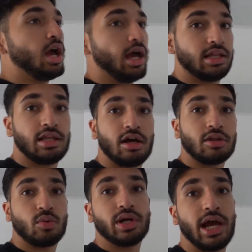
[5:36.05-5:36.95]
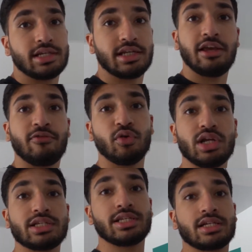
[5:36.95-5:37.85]
And then the other one has an
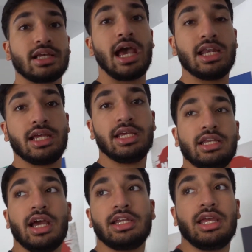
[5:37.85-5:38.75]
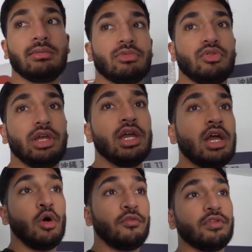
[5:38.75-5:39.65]
E46 and an E90 M3.
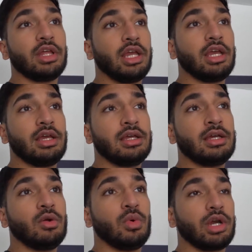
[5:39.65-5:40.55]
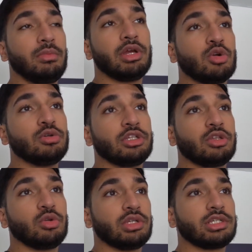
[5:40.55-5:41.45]
Hopefully, we're gonna be cruising
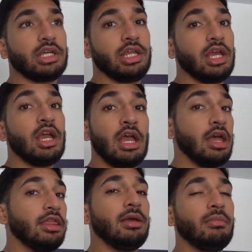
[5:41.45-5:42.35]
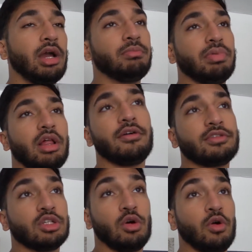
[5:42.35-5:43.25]
through the city. They might bluff,
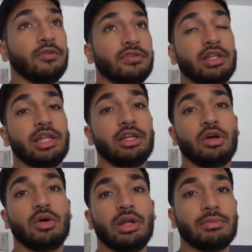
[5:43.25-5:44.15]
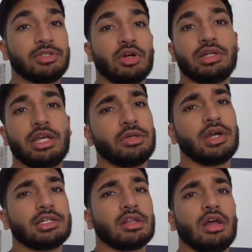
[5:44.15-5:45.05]
so hopefully they don't. I'm still gonna take you
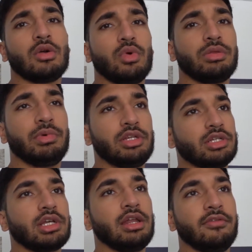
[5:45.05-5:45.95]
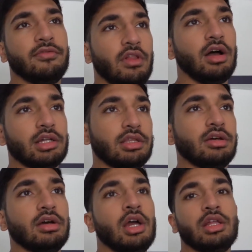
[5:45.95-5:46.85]
guys along with me, just kind of vlog
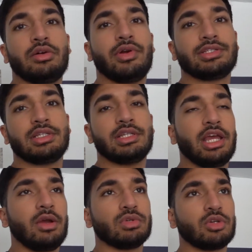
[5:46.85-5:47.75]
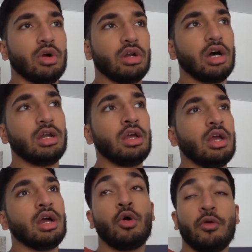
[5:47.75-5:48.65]
the rest of the day, what's going on.
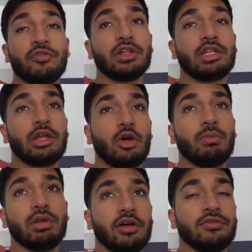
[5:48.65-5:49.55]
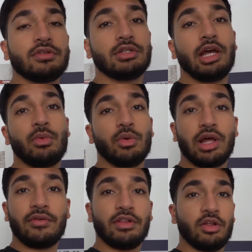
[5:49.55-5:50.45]
Hopefully they don't bluff, that we will
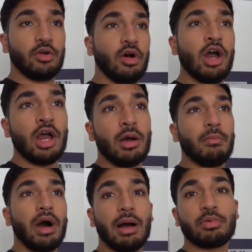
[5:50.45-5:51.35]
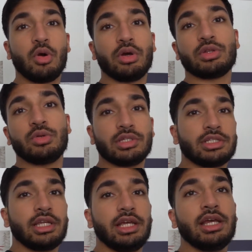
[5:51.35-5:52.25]
have a little mob going through the
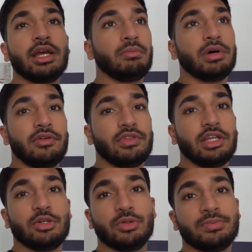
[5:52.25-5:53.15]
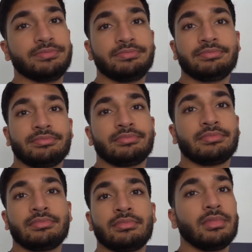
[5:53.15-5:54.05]
city. But if they do,
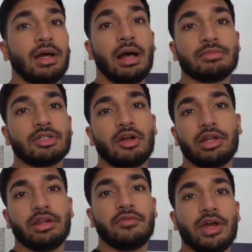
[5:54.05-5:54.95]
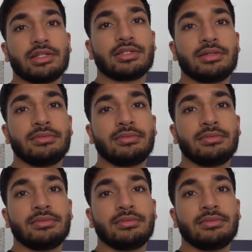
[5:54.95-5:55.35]
I'm sorry in advance.